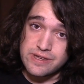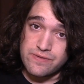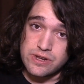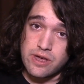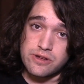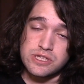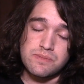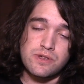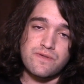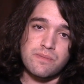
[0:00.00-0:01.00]
$70
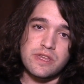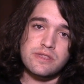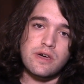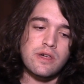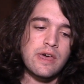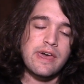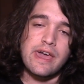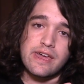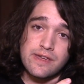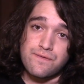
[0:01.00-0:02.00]
CPU from Intel,
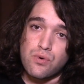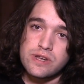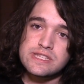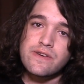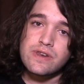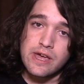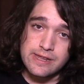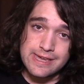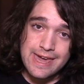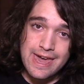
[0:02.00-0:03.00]
and a
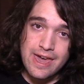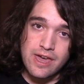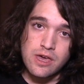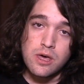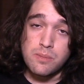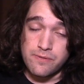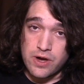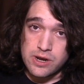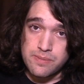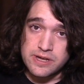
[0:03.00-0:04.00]
4790K
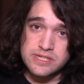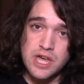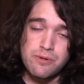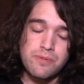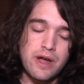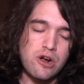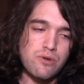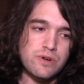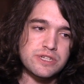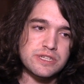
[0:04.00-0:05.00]
provided by
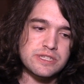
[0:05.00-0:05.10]
CyberPower, which